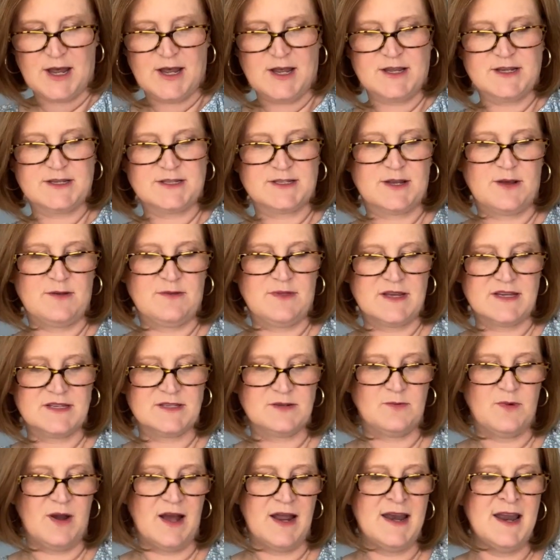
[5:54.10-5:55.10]
So
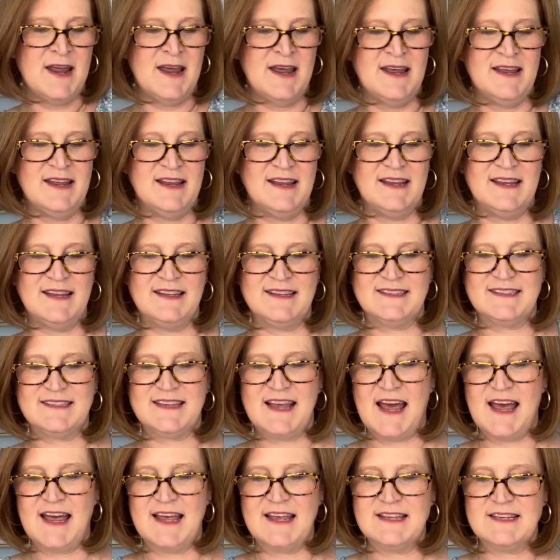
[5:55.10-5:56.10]
this one
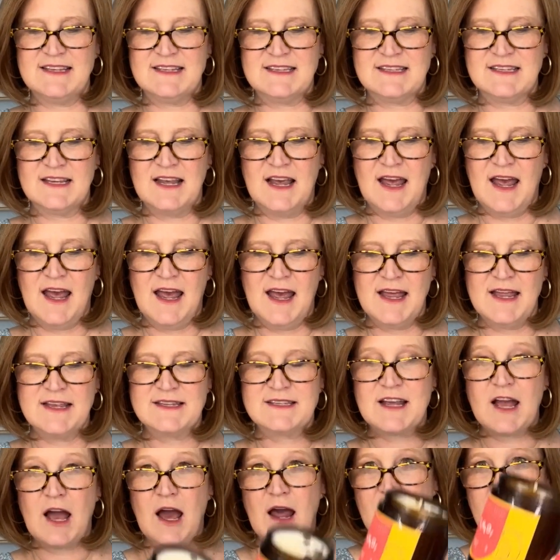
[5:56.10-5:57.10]
says, it's
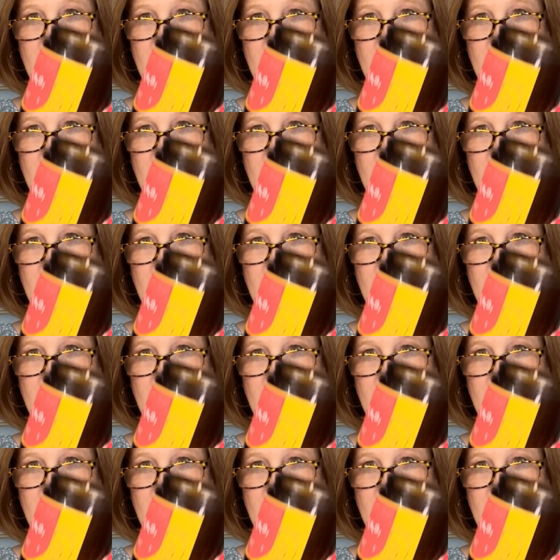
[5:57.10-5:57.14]
got